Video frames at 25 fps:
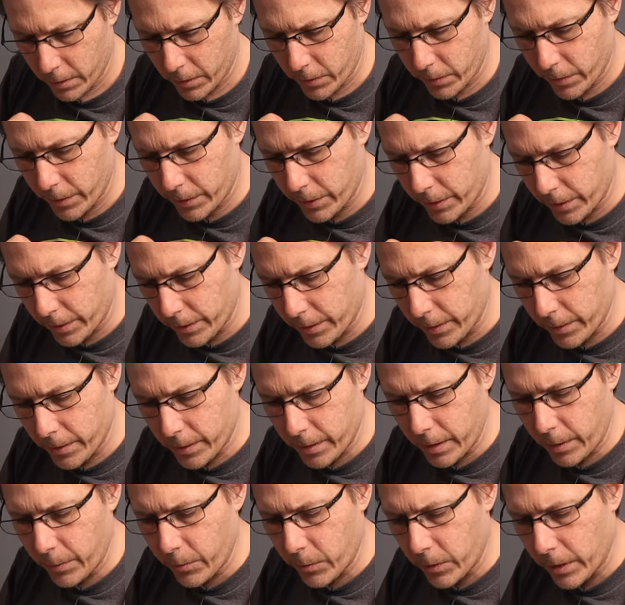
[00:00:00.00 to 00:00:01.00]
switch out the
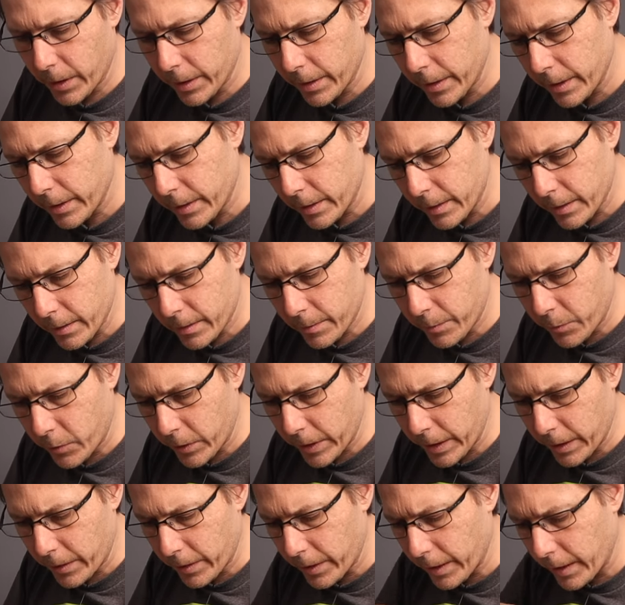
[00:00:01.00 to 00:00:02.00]
steam wand, at this
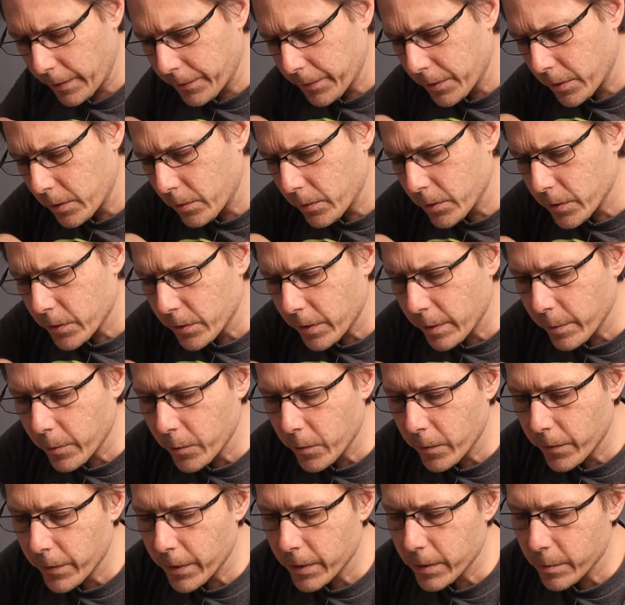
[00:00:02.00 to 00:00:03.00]
point all you have to do is
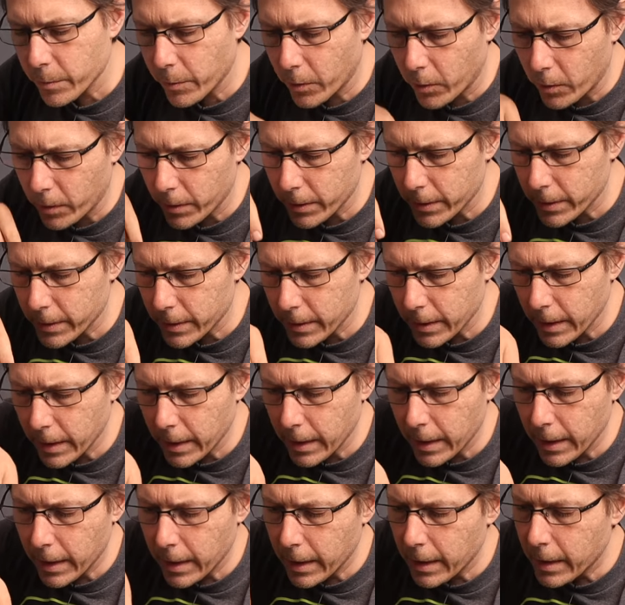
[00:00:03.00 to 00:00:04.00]
remove these bolts
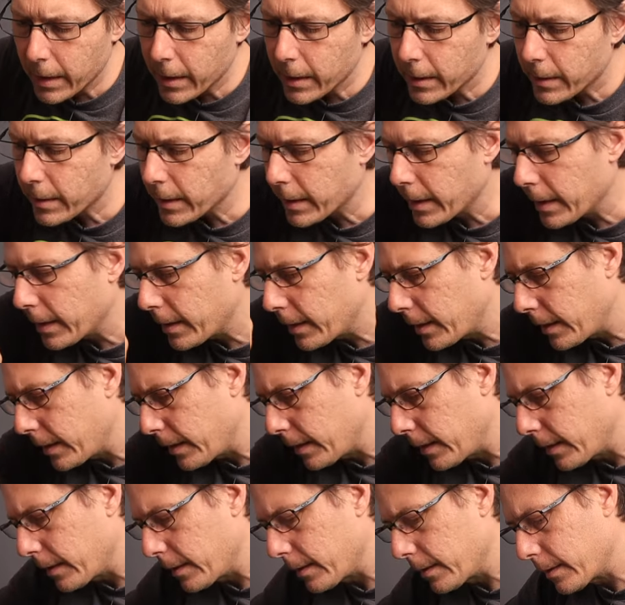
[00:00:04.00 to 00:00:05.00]
to get
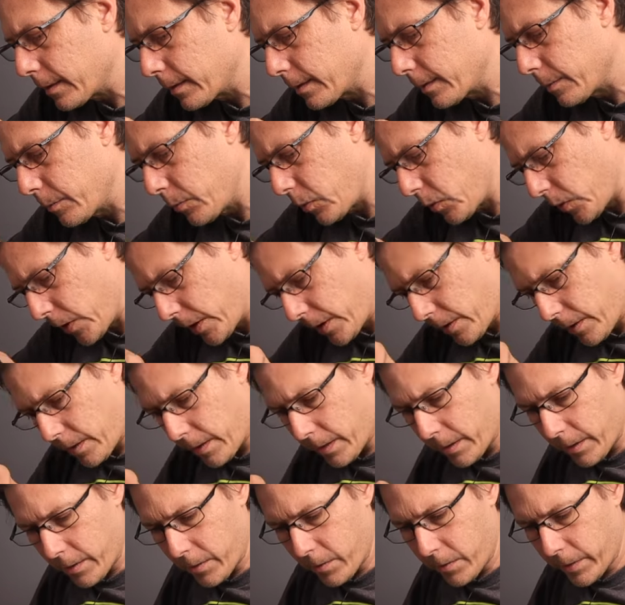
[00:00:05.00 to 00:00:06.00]
the boiler
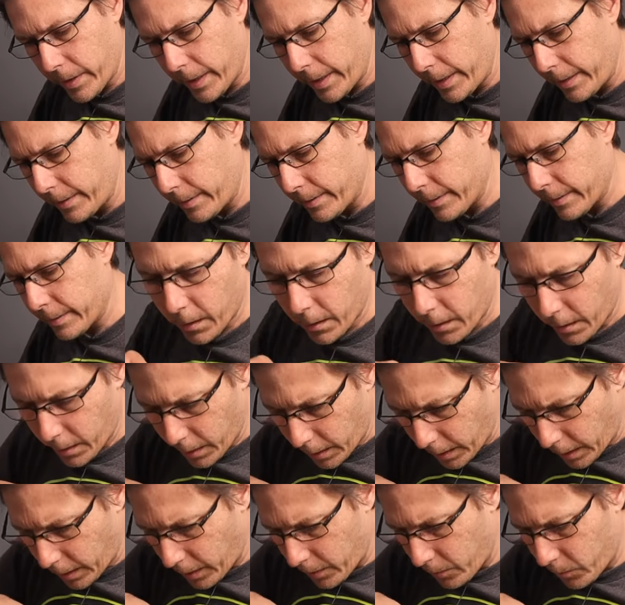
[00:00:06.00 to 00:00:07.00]
out of the way.
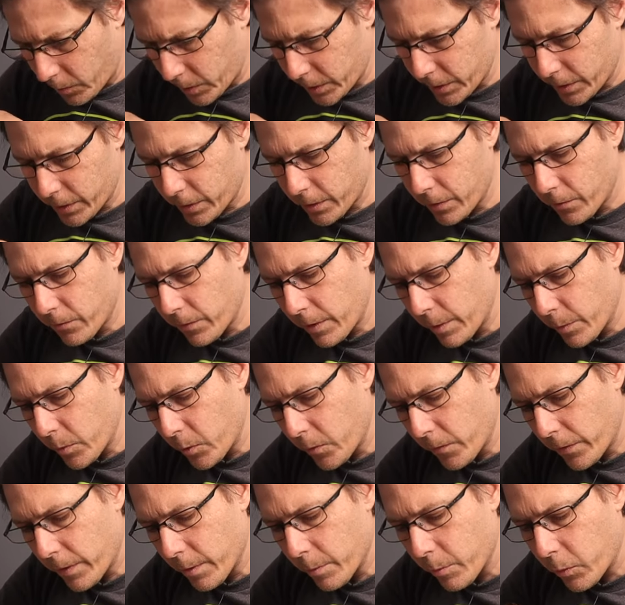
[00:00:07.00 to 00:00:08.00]
And once you
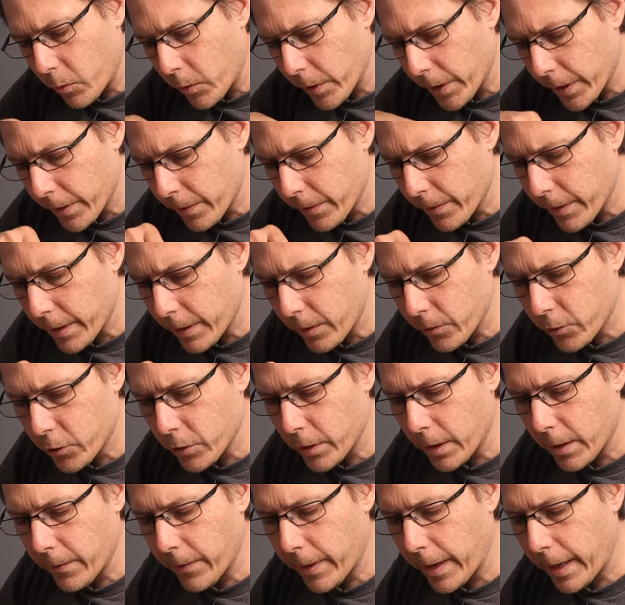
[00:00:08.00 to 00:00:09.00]
remove the boiler, then you
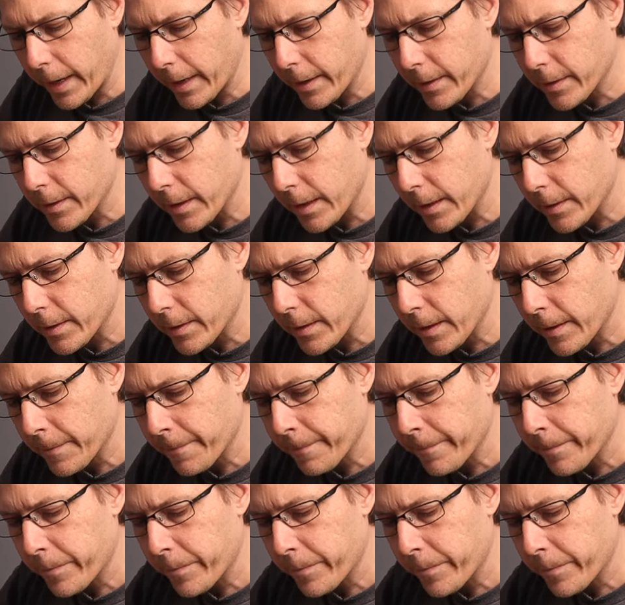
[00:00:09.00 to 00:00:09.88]
should have access